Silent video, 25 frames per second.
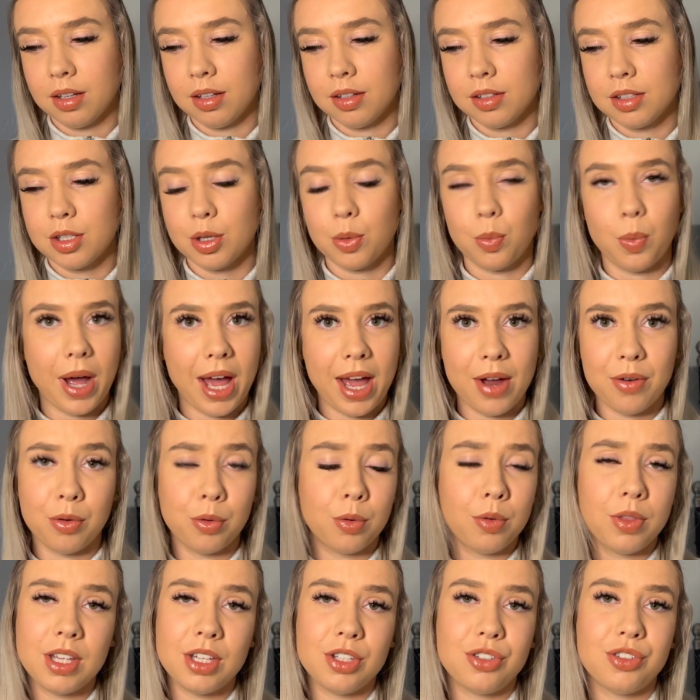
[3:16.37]
to wear all
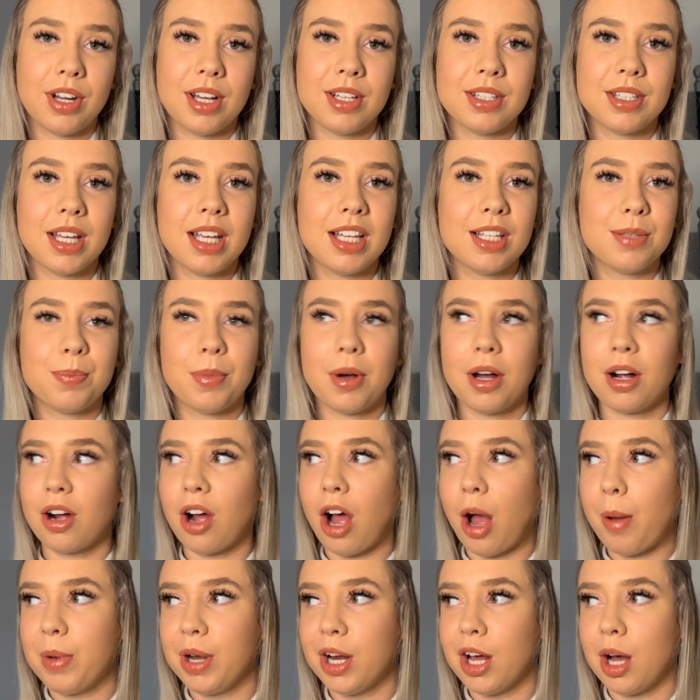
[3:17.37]
these dresses, but
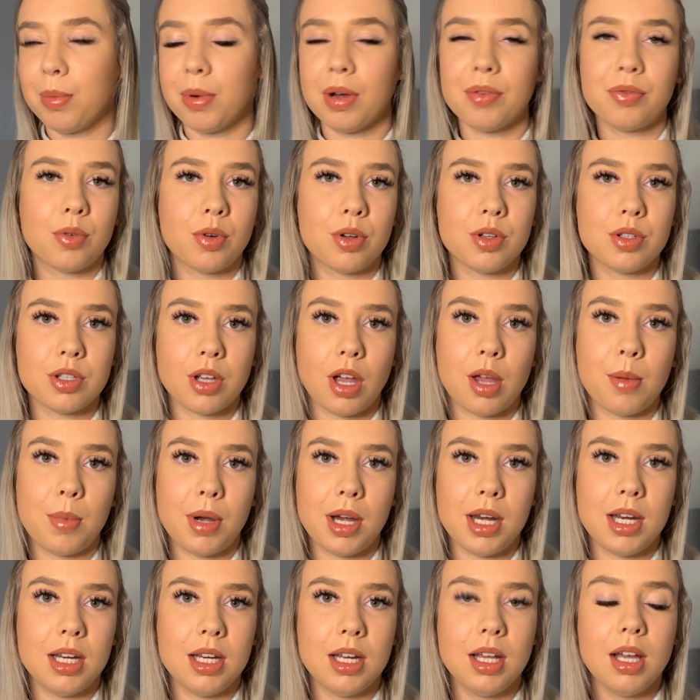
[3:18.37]
coming up I've got so
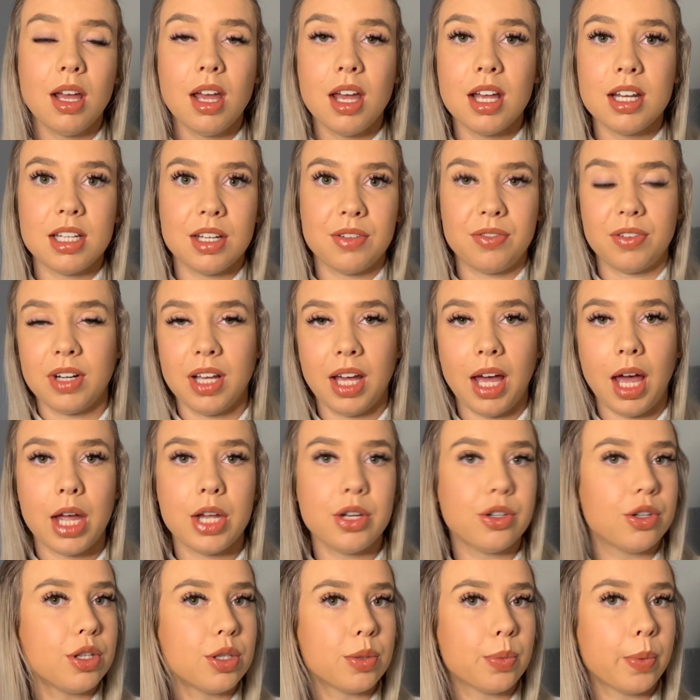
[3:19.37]
many different
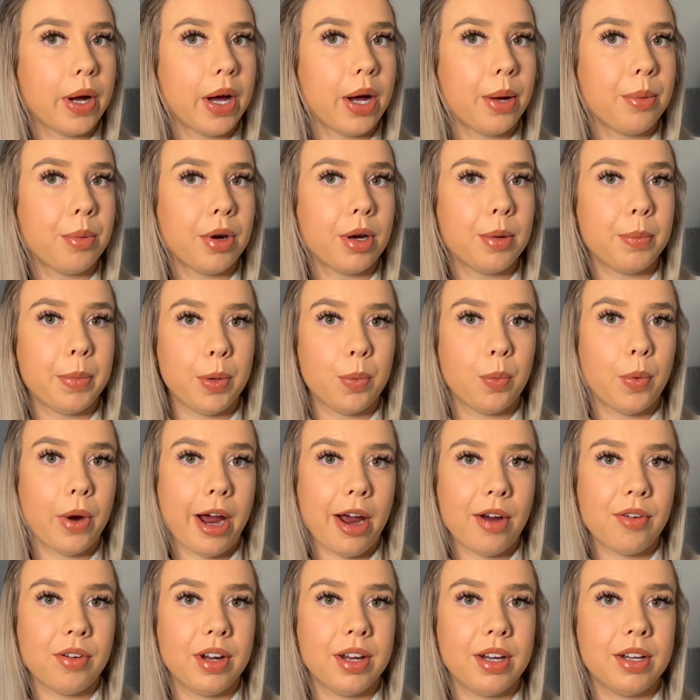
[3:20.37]
occasions where I'm going to be
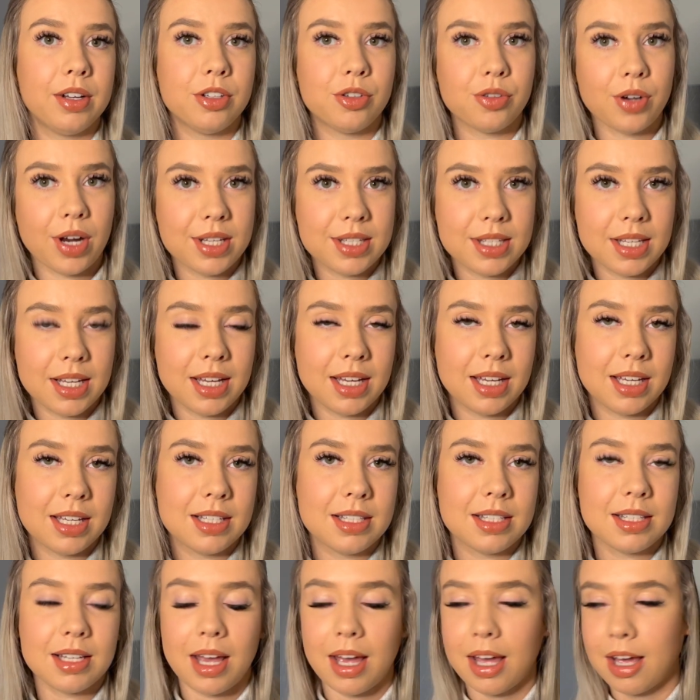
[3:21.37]
wearing
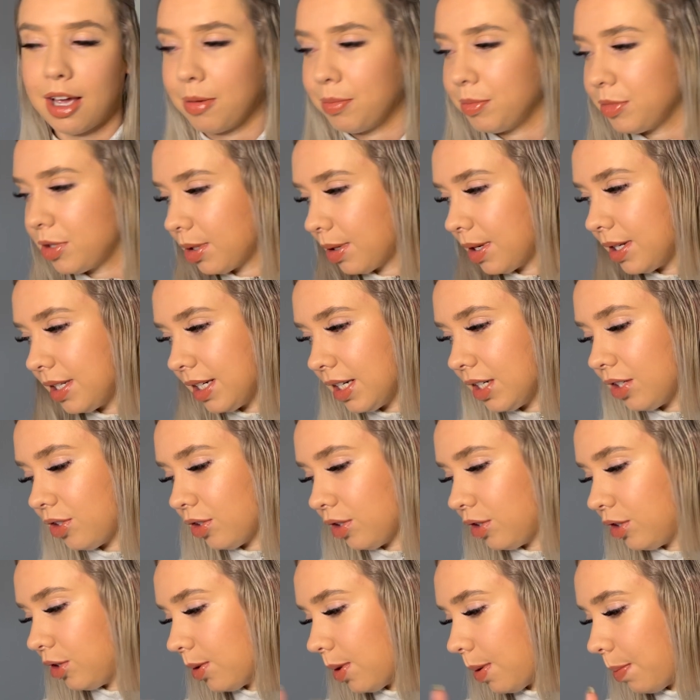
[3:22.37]
dresses, so I did
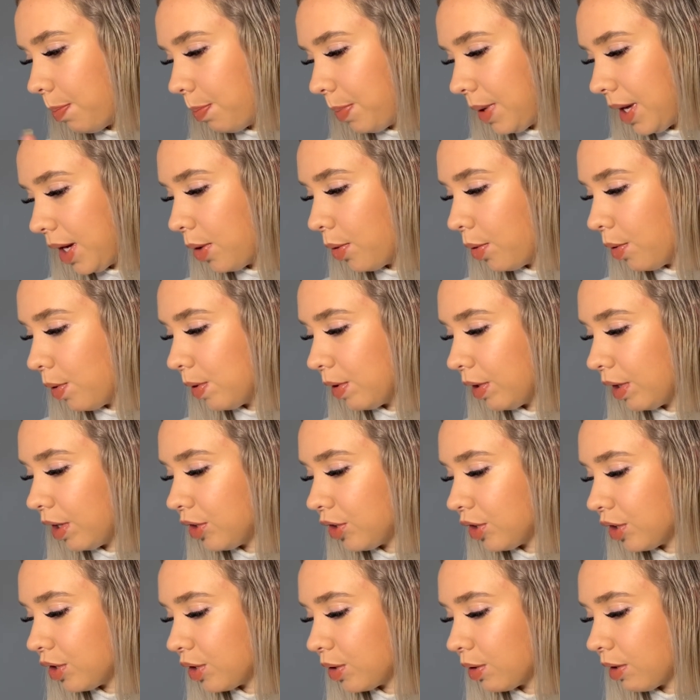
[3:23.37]
just do a big order
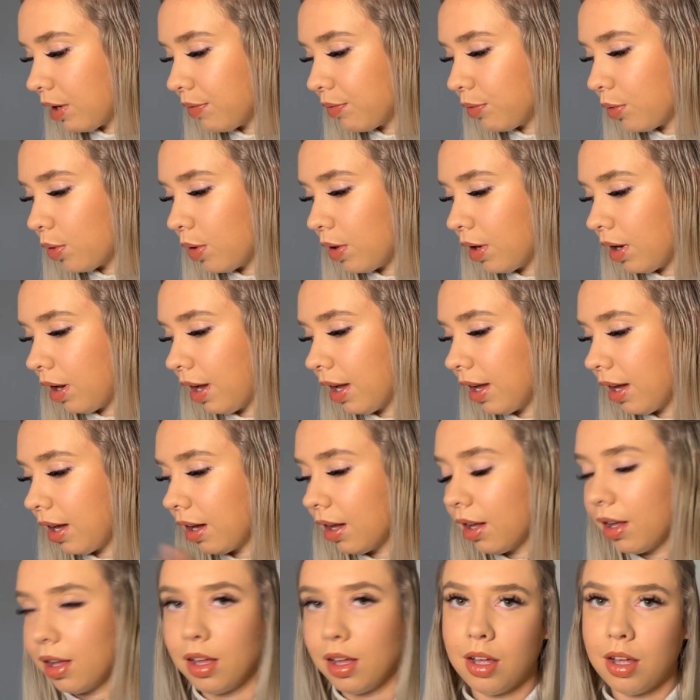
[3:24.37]
just so I've got like
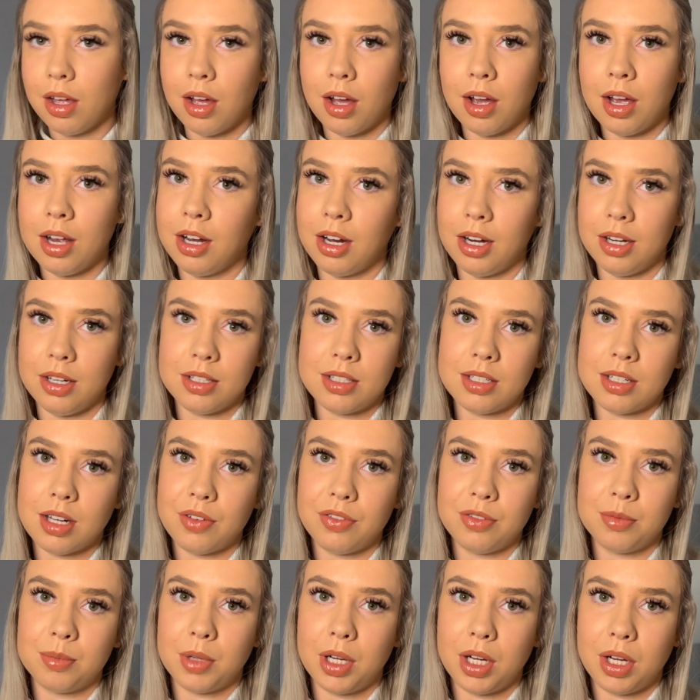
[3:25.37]
a load of stuff
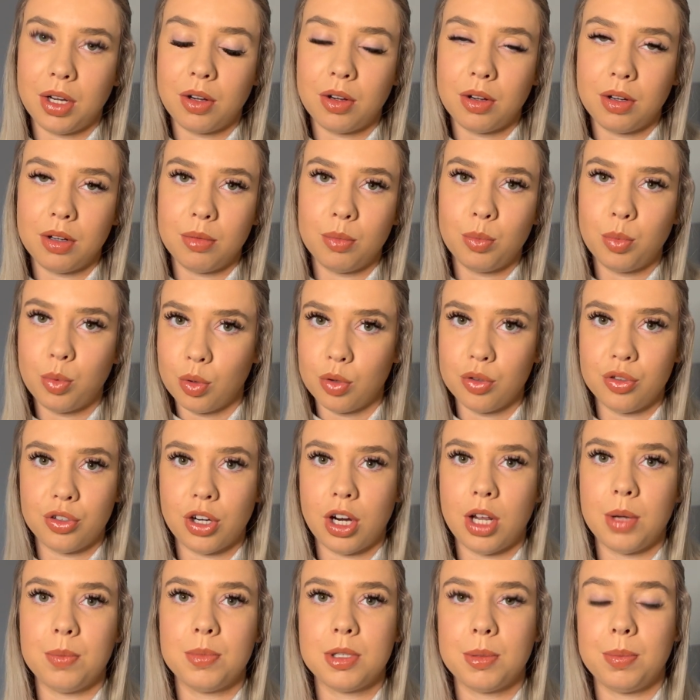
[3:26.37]
in my
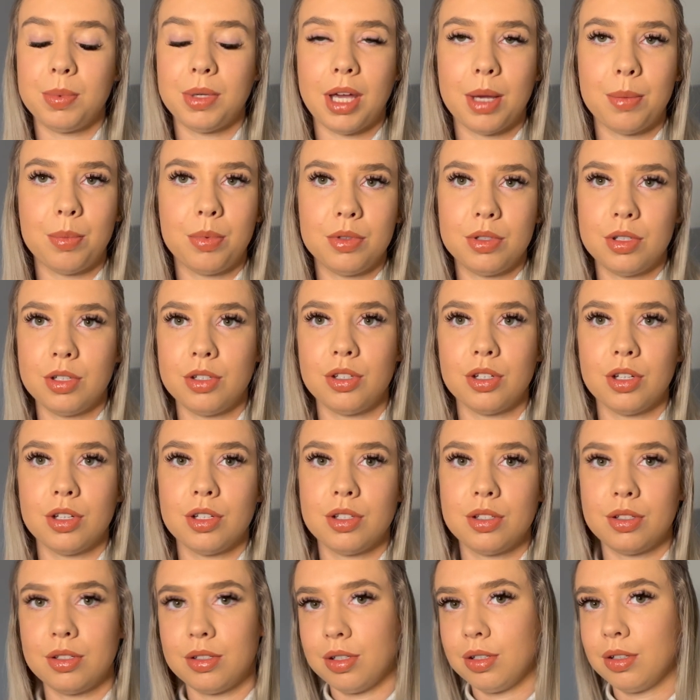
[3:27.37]
wardrobe to be able to
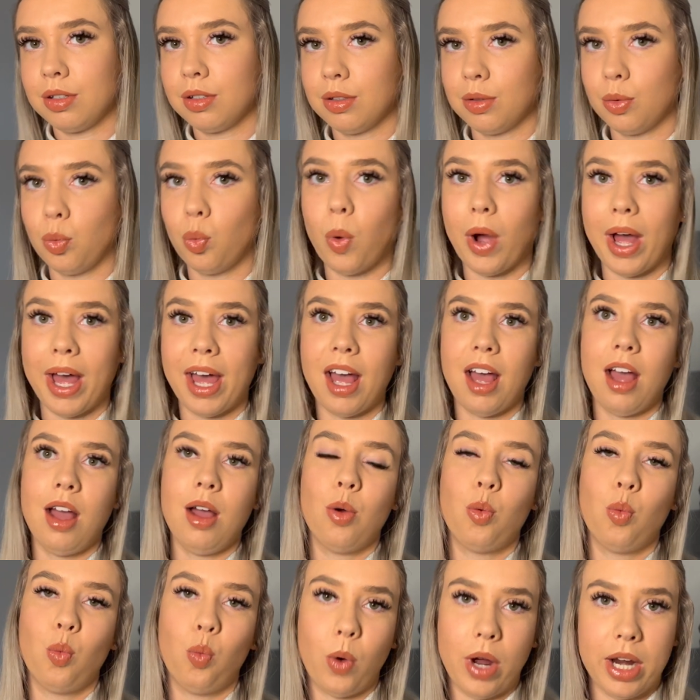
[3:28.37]
just wear
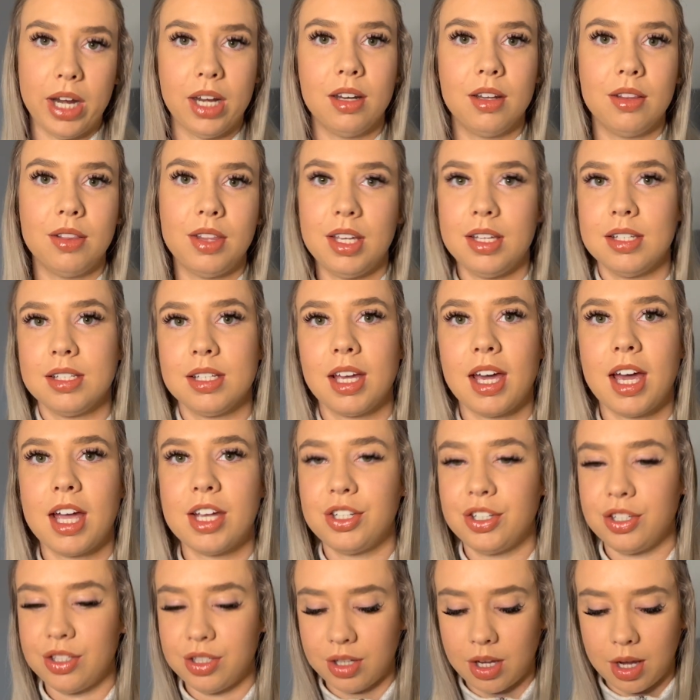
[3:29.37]
when these
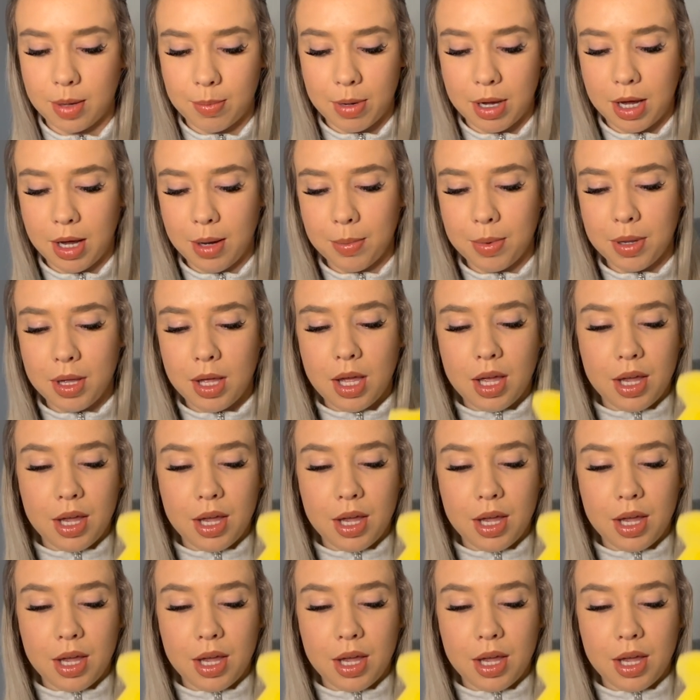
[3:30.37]
occasions come up.